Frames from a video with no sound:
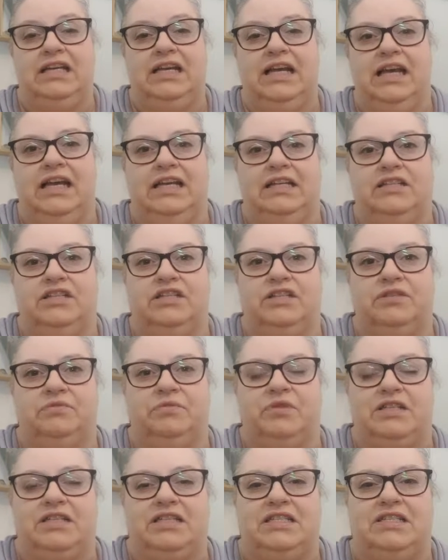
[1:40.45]
into the
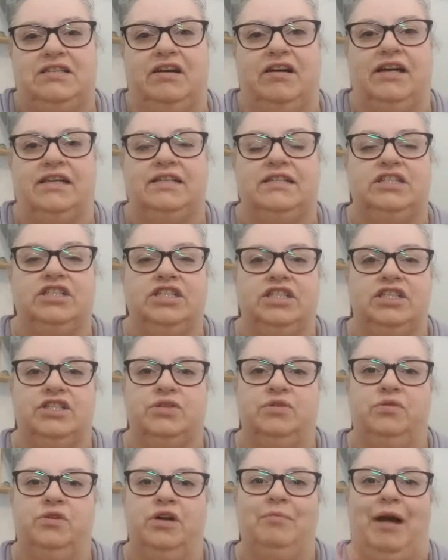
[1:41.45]
one side and just
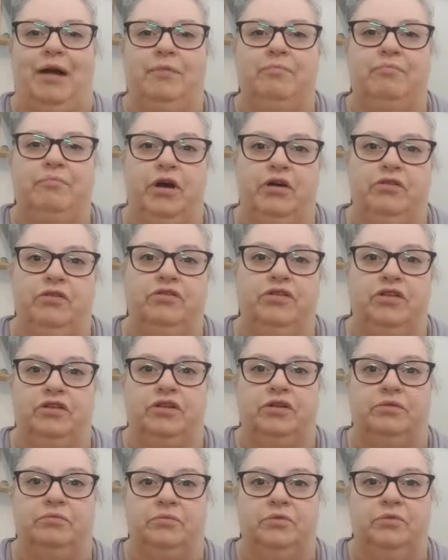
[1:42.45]
talk about both of
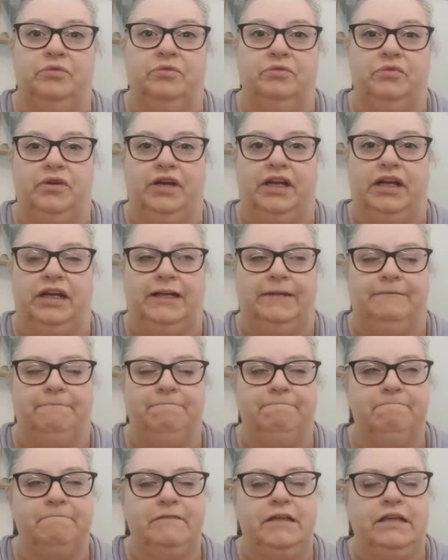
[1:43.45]
them really.
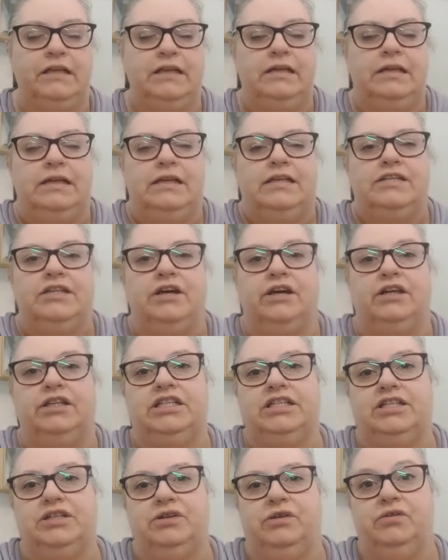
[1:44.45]
So I
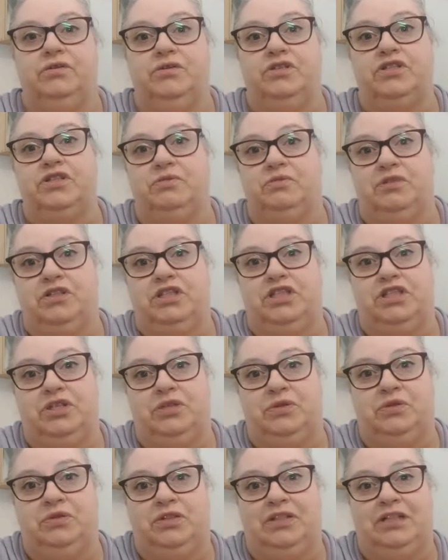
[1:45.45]
just also want to
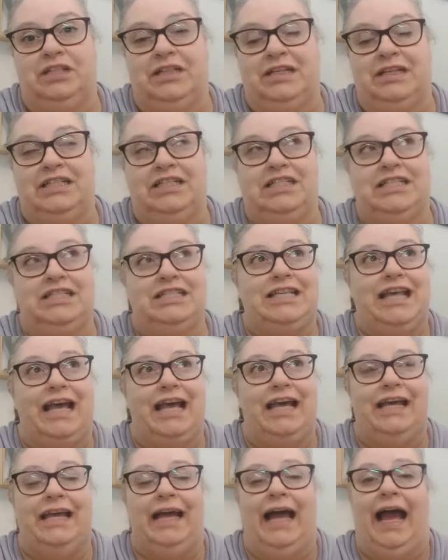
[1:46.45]
talk and just
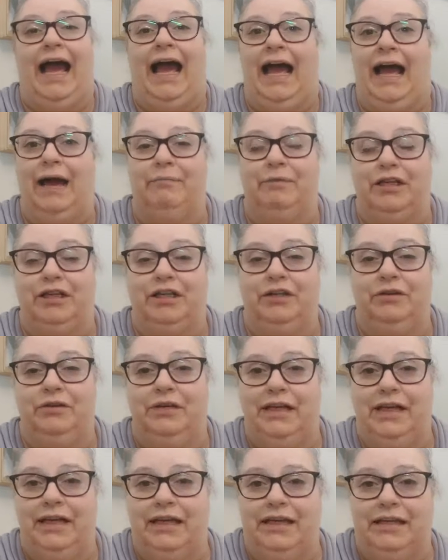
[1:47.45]
say Happy New
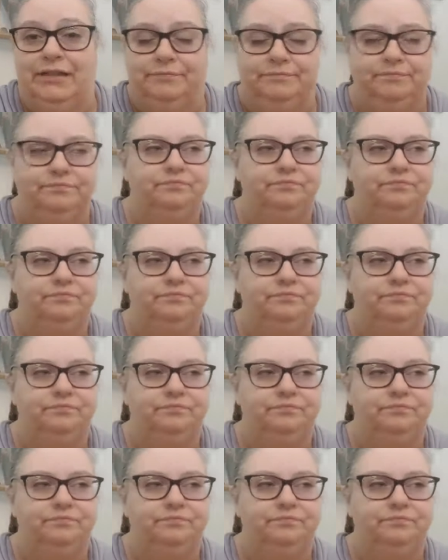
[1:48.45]
Year.